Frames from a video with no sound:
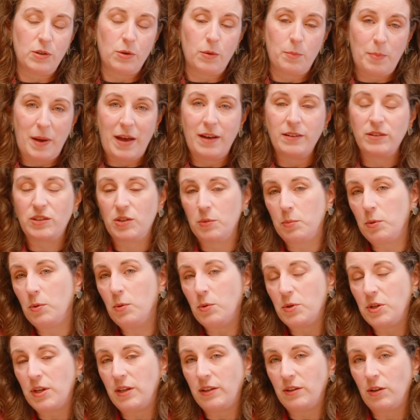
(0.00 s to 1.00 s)
about
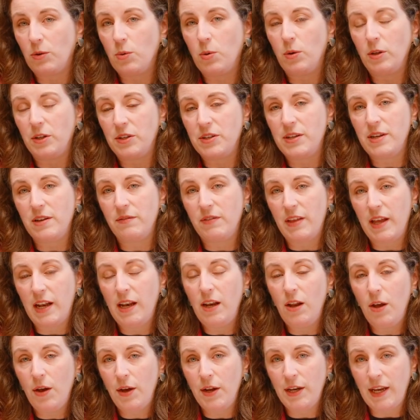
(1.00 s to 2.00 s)
supporting the quality of their
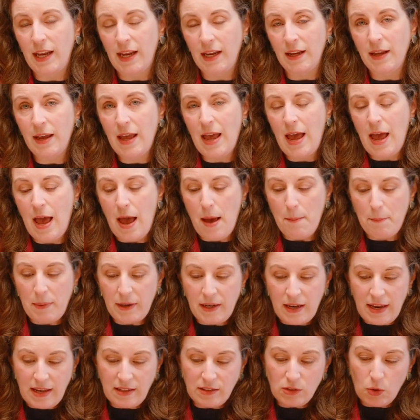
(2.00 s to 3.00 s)
learning,
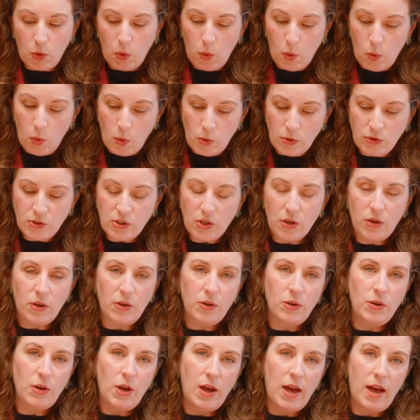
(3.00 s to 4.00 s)
but it's
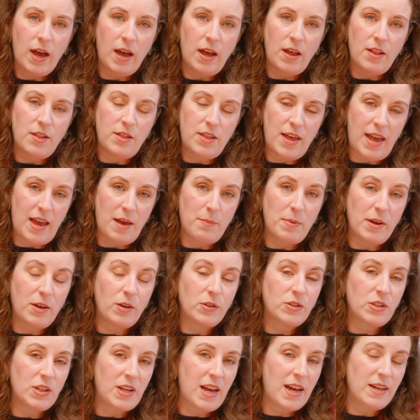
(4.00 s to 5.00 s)
also there
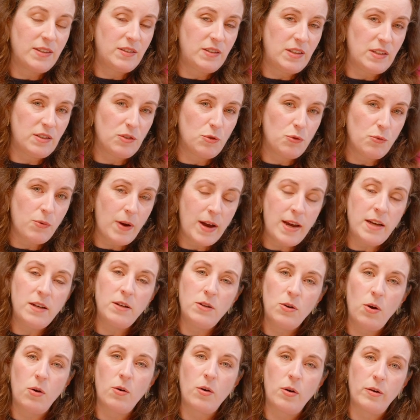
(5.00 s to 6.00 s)
because it has this great
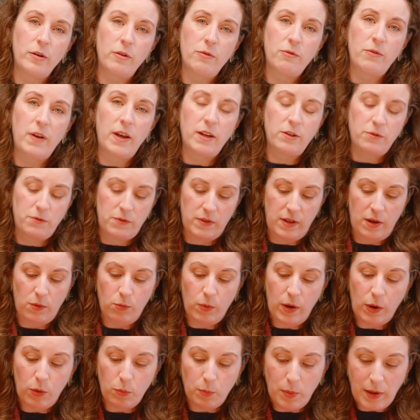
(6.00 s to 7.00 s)
knock-on effect for their
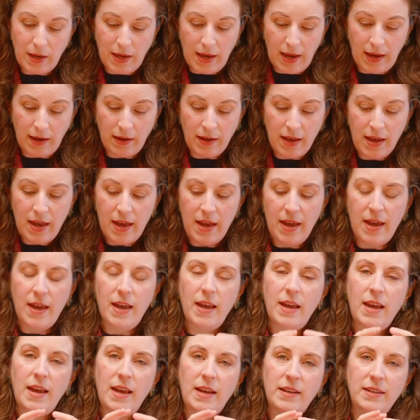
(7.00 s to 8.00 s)
well-being.
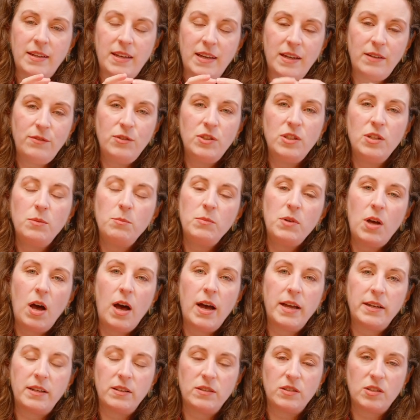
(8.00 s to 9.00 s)
It gives them
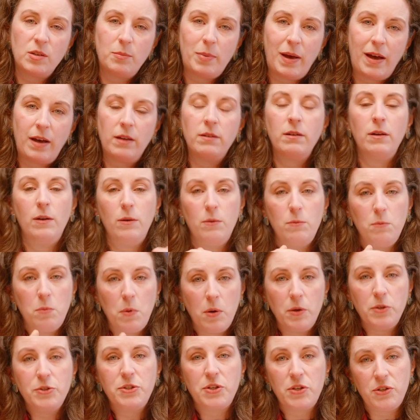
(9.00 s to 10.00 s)
guidance about
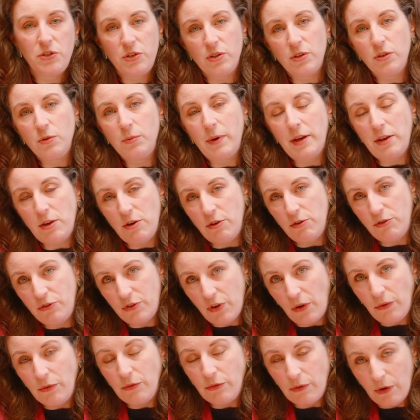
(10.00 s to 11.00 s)
what to do when you
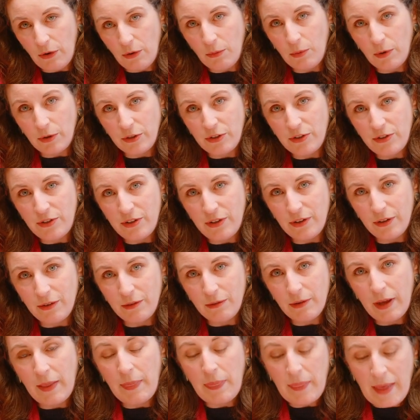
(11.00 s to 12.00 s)
don't know what to do.
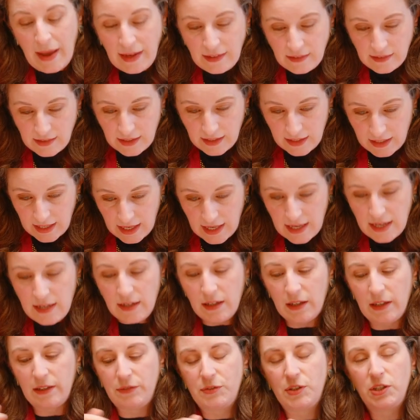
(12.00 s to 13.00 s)
And that's a key
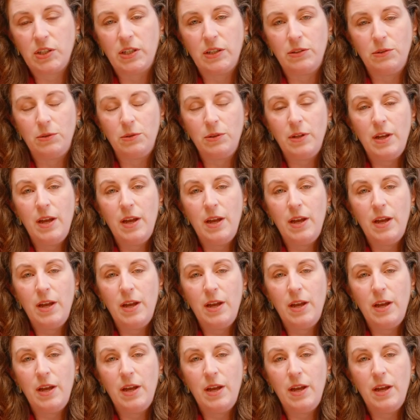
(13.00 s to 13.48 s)
life skill